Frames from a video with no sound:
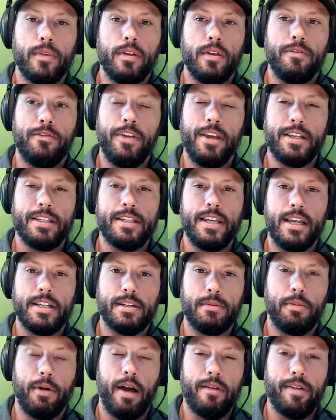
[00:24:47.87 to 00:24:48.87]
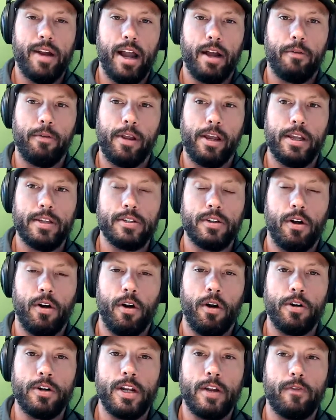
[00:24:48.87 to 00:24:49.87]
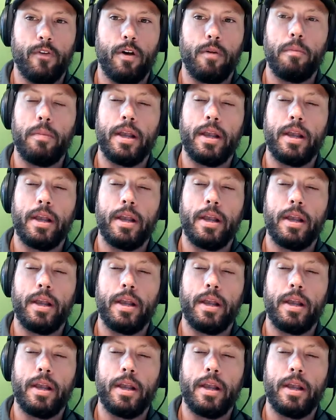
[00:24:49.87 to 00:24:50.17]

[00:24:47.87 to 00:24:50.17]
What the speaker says: VCs and private equities are different